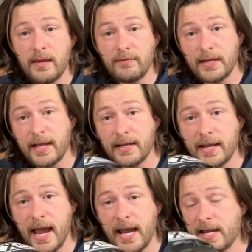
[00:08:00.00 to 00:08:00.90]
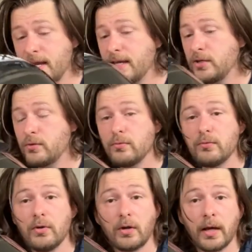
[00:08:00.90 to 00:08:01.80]
if you get the knack,
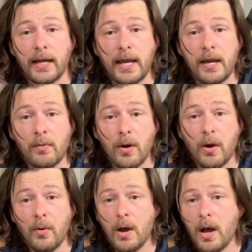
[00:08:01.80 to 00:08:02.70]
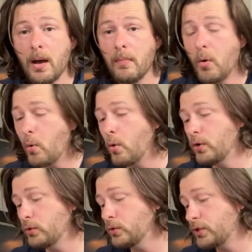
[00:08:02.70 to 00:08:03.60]
you look like a hero, um, or
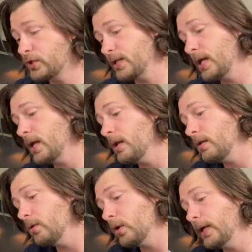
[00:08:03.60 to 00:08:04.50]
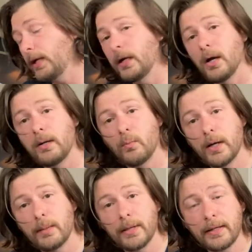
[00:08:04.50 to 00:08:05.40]
you're just there looking, going,
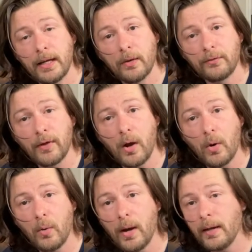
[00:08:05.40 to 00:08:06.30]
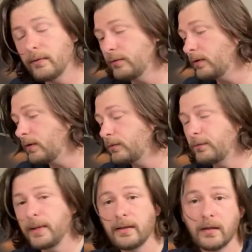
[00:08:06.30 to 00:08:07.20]
where the bloody hell's the hole, and you know,
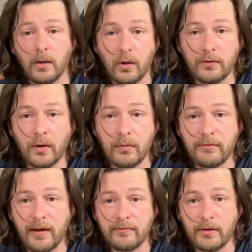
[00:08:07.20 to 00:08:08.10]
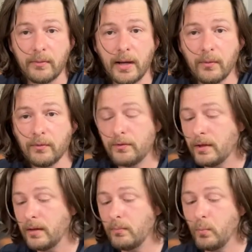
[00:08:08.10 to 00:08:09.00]
spending a lot of time faffing around
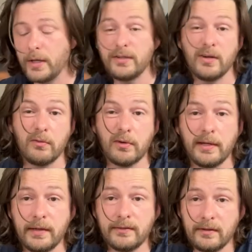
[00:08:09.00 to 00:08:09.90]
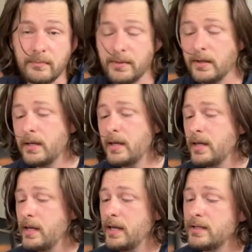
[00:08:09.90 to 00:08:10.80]
um, when you don't really need to. But
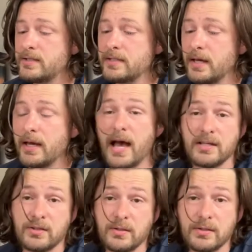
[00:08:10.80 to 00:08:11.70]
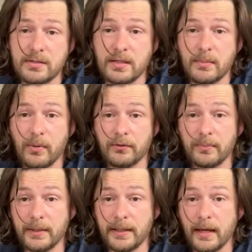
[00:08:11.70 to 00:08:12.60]
it's uh, as good as it can
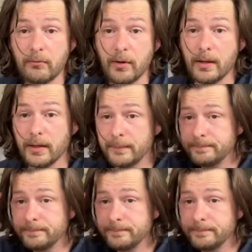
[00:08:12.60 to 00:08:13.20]
possibly get, really.